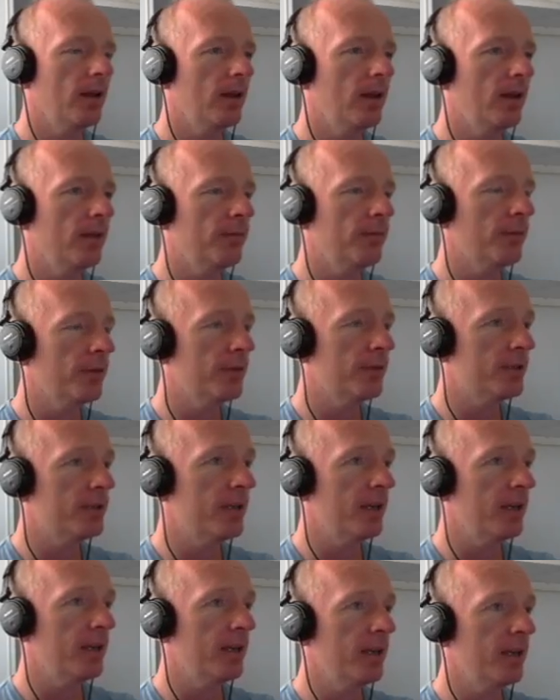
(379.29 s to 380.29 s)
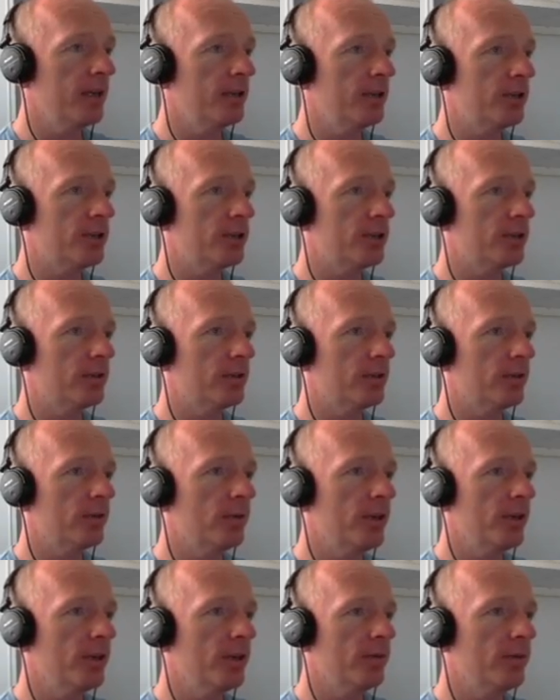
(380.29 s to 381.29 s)
for this day and age,
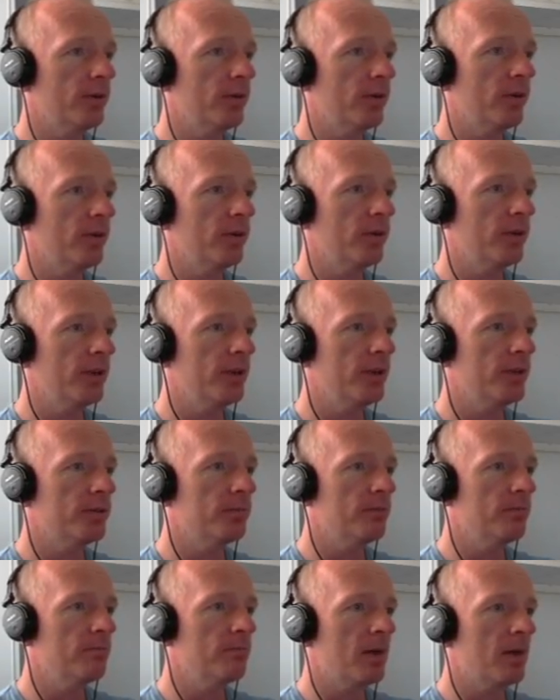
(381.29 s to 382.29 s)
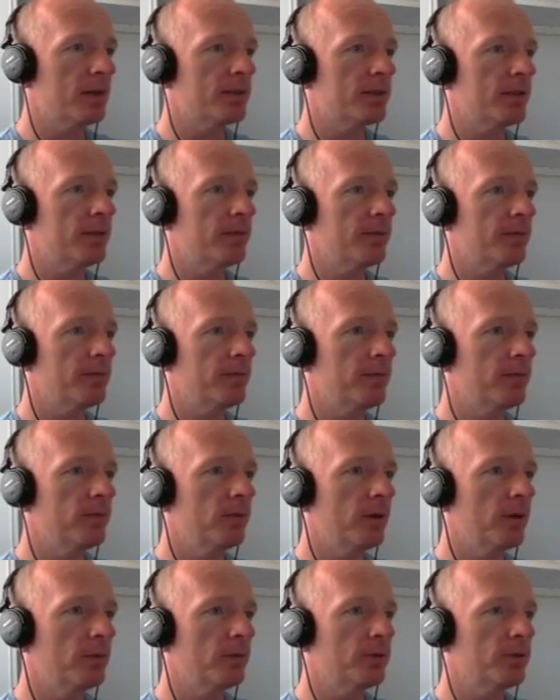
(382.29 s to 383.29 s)
when you've got all these massive...
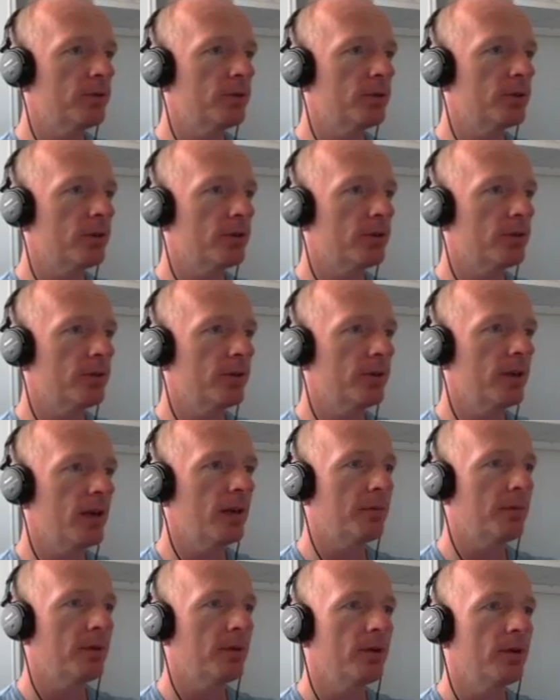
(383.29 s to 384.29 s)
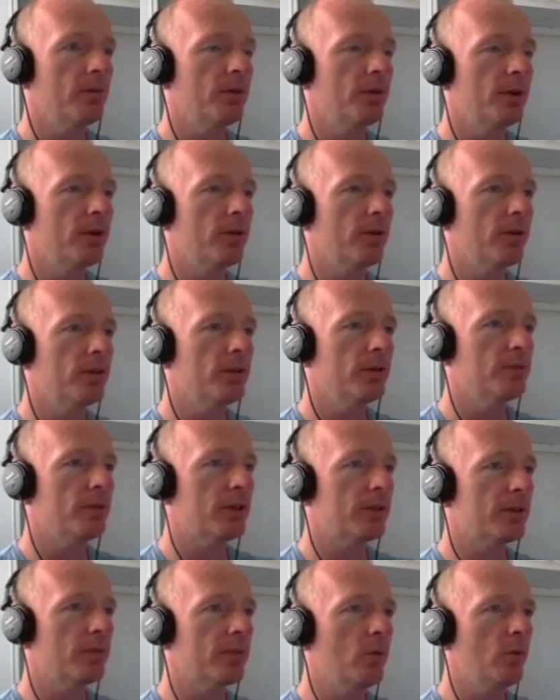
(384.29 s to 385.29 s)
Oh, that was a good shot through the gap. When you've got all these
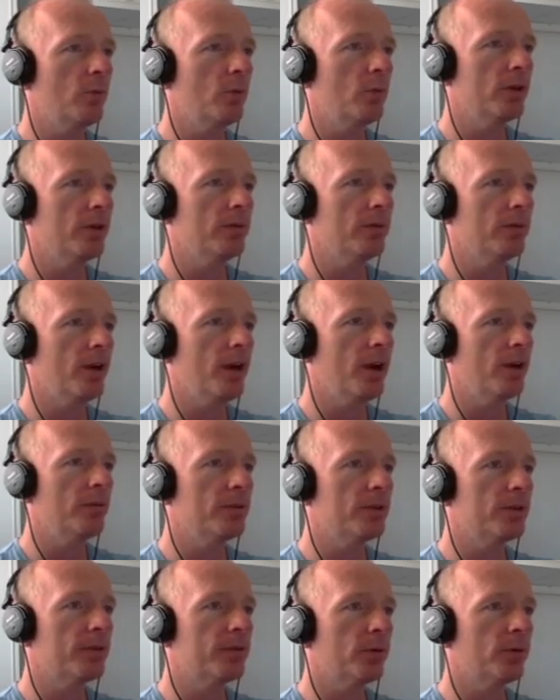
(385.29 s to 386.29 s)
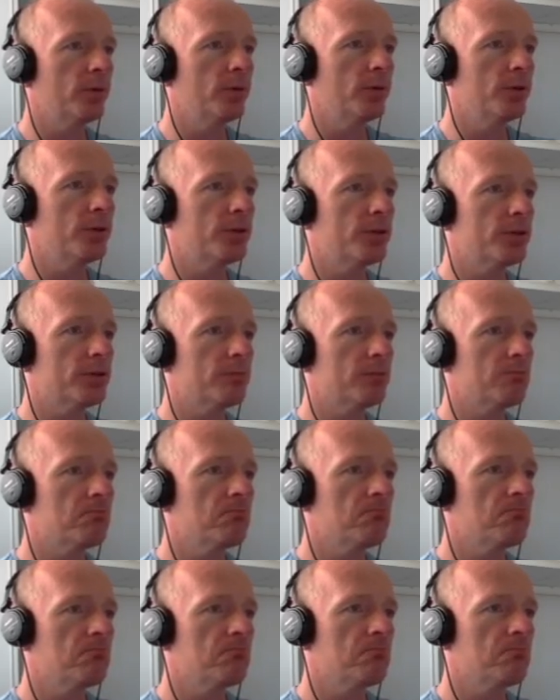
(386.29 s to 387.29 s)
massive open world environments, for us...
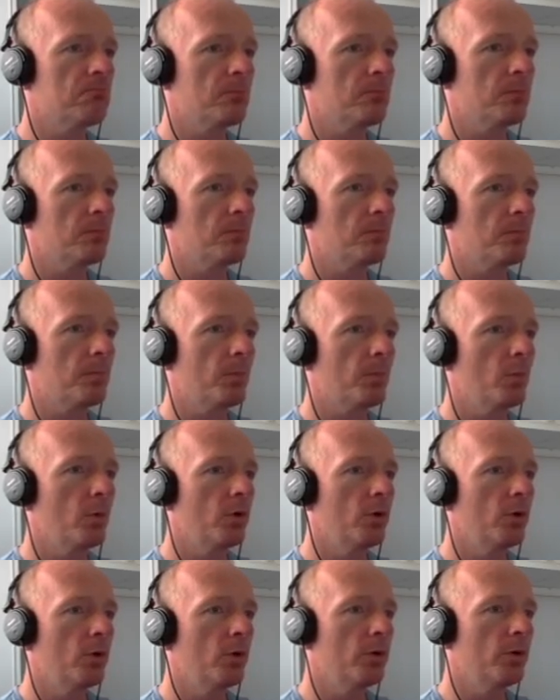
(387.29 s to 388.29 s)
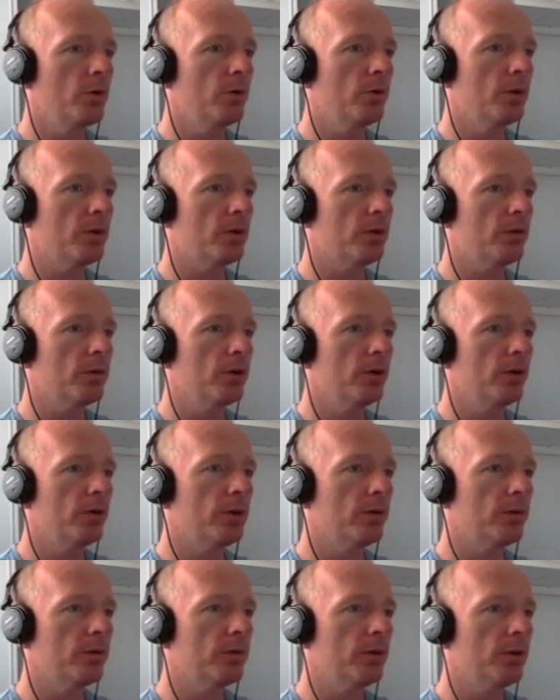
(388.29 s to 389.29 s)
Oh, no you don't, no
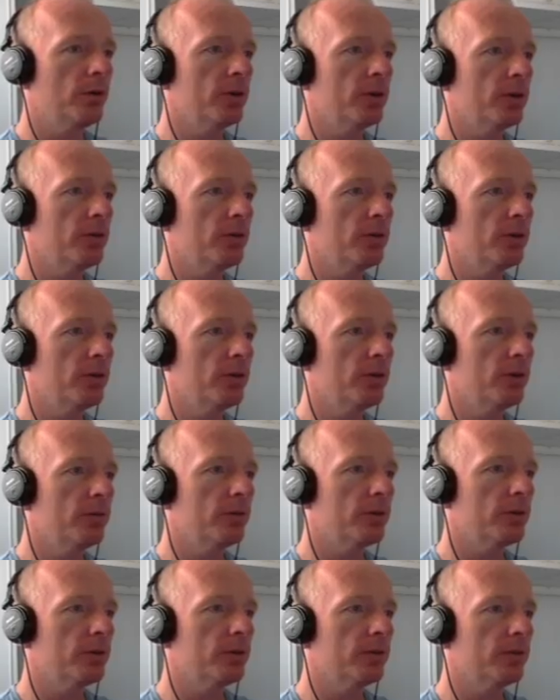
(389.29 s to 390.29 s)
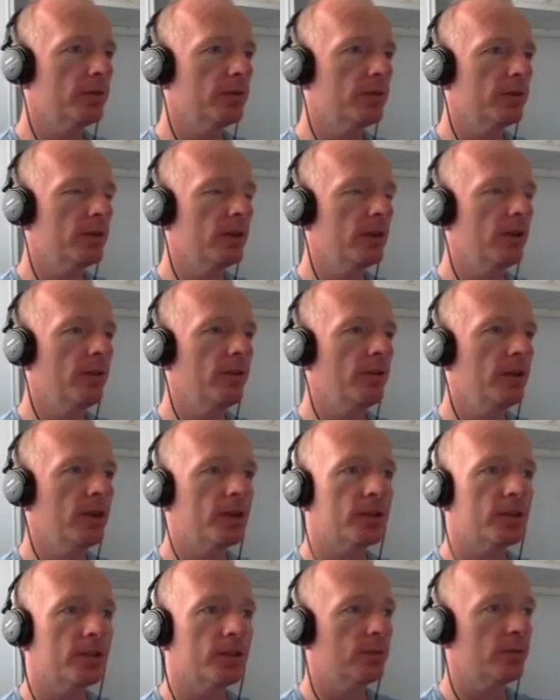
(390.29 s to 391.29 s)
you don't, no you don't, no you don't.
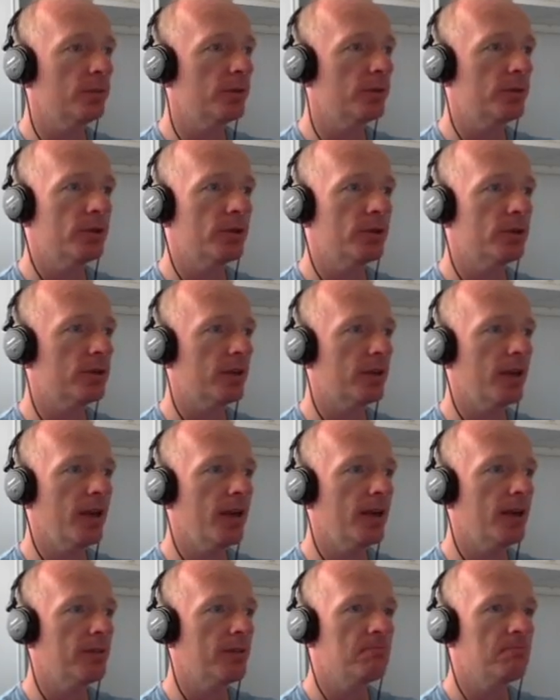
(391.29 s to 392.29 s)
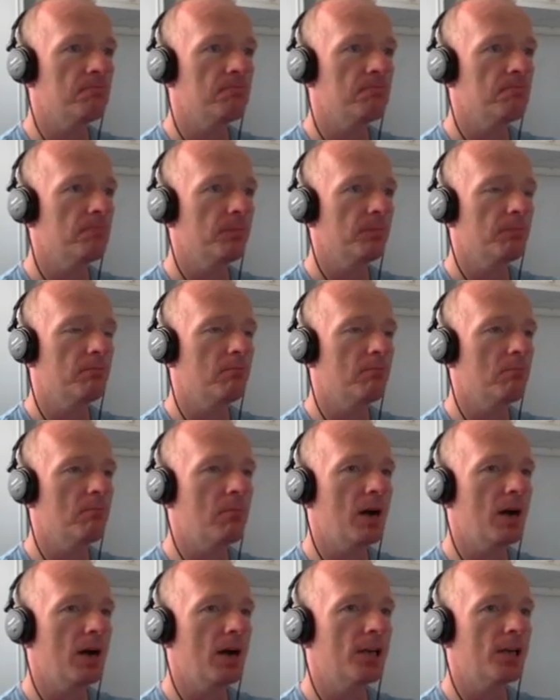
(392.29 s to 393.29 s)
This was just, again,
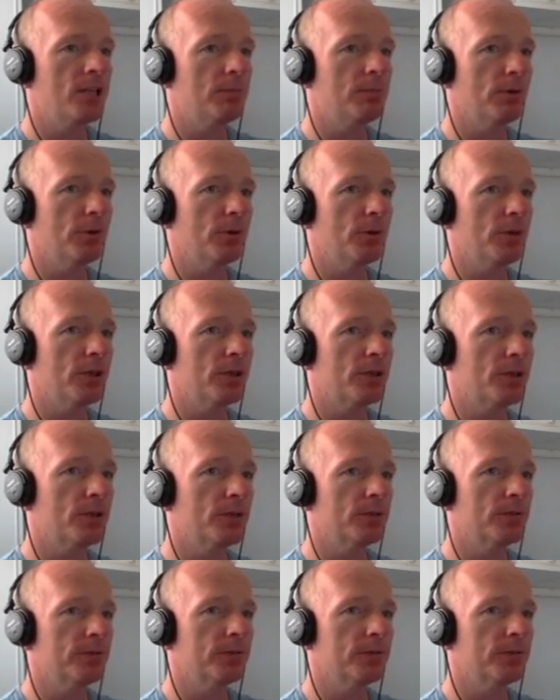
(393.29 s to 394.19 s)
mind-blowing stuff.